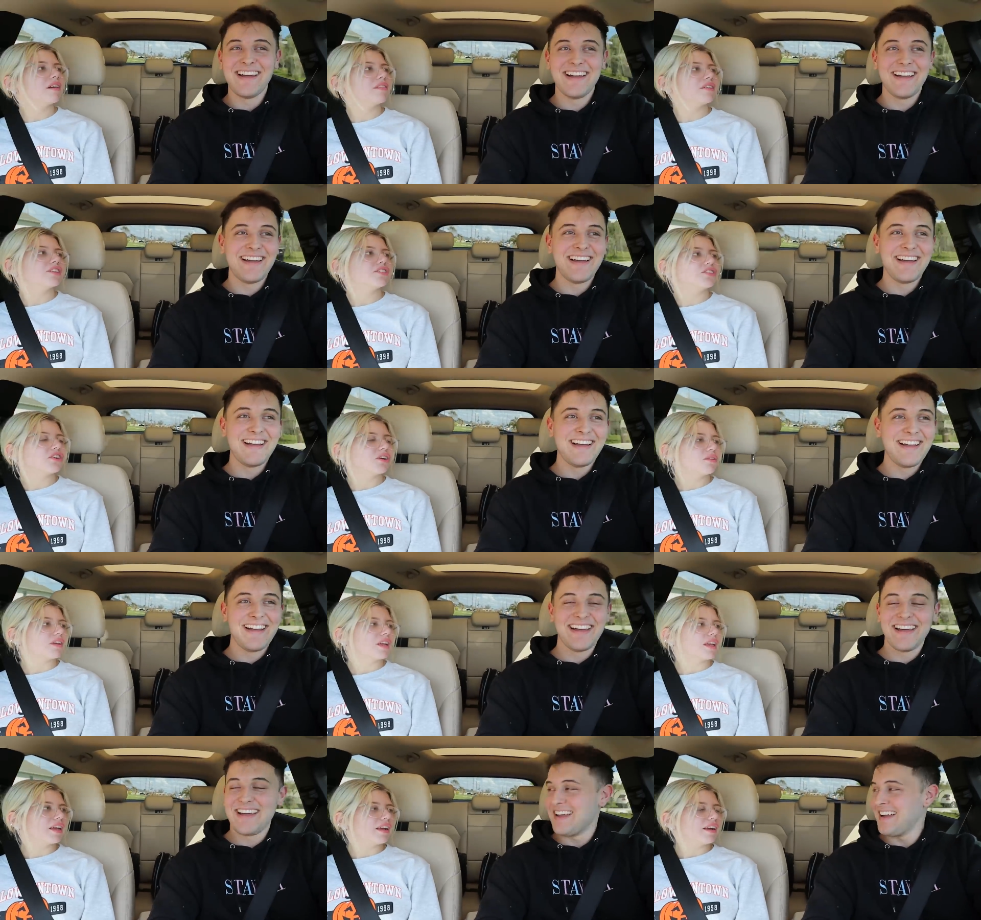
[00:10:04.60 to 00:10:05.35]
Speaker 1: tell me you're
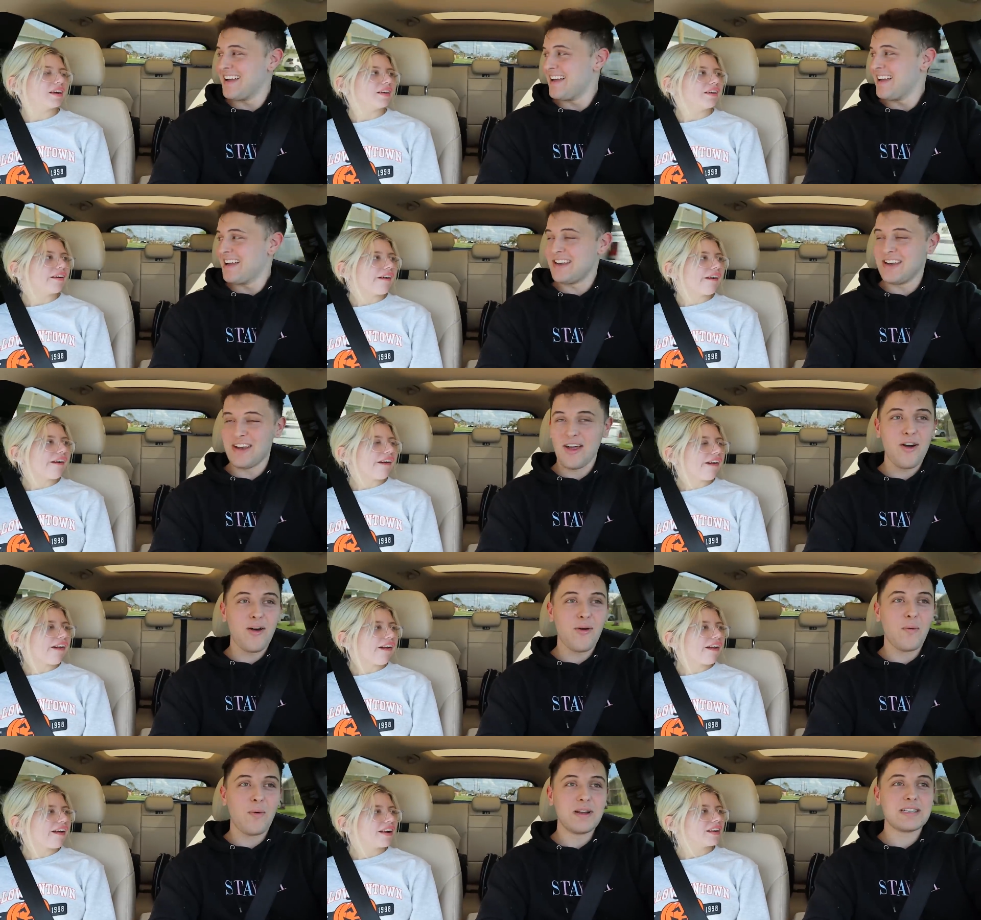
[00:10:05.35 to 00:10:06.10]
joking.
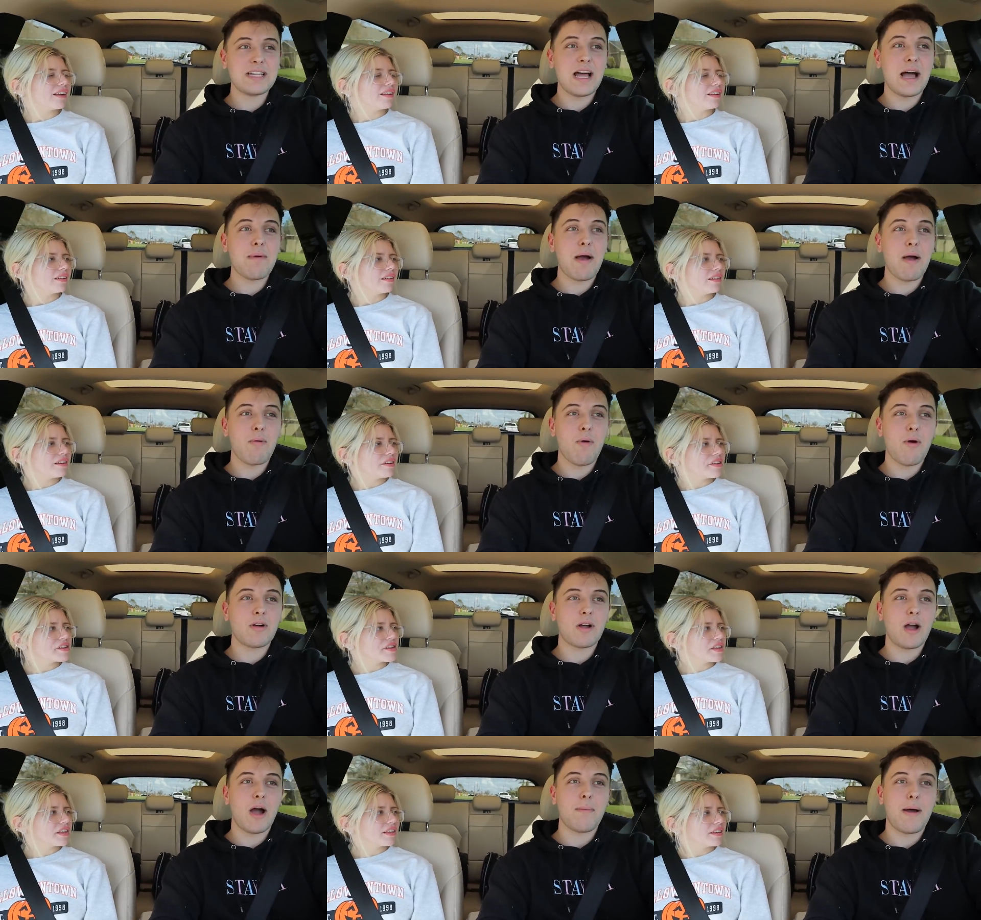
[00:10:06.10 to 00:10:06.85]
Speaker 2: No, one time I
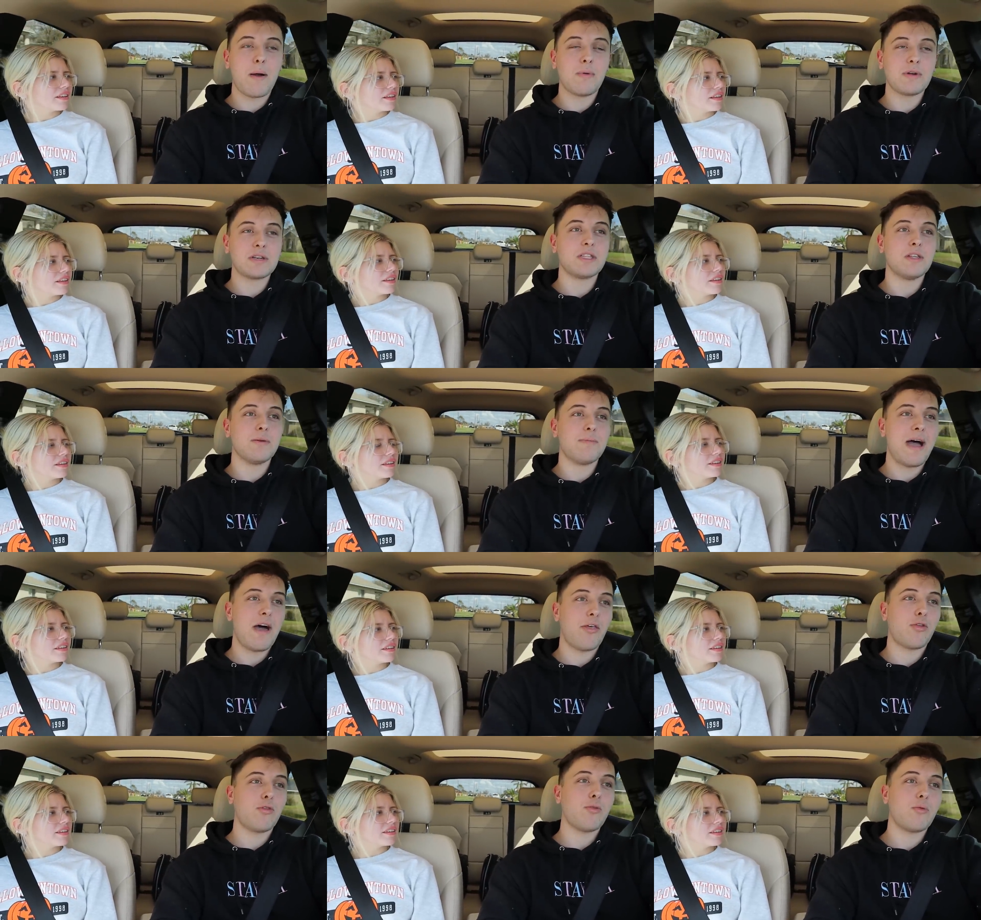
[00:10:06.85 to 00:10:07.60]
woke up, I went to the
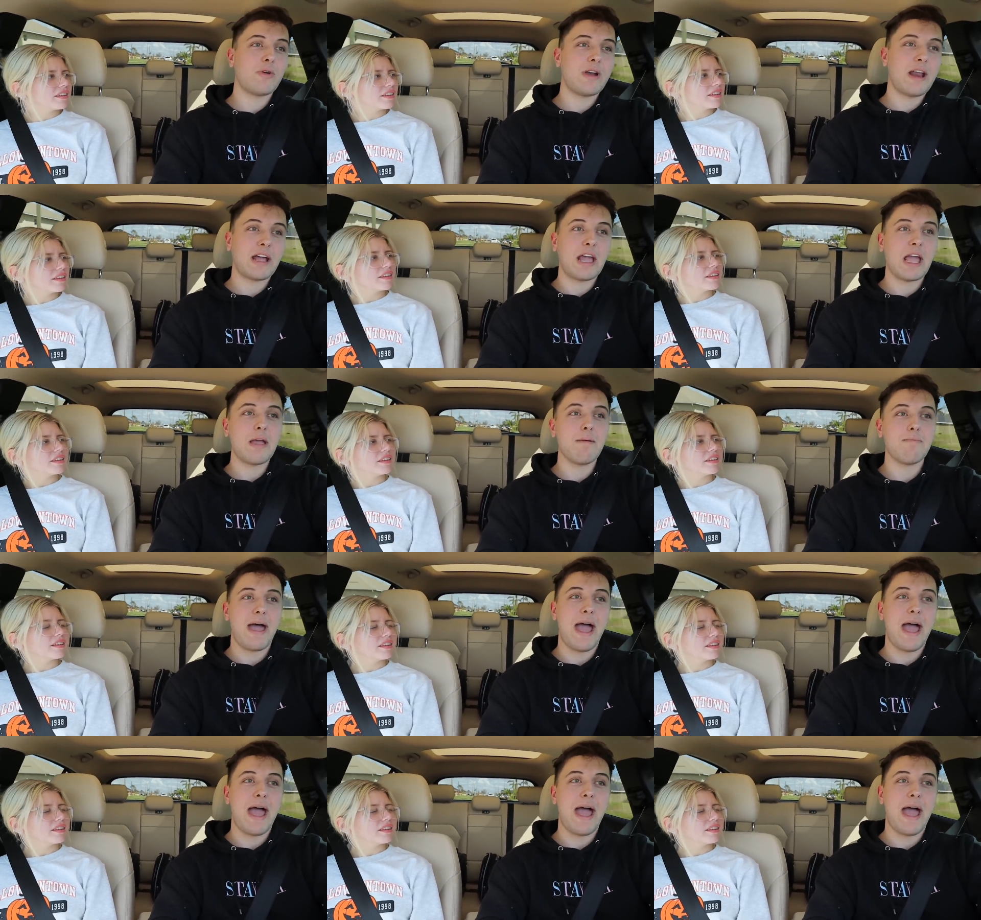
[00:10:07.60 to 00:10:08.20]
bathroom. When I came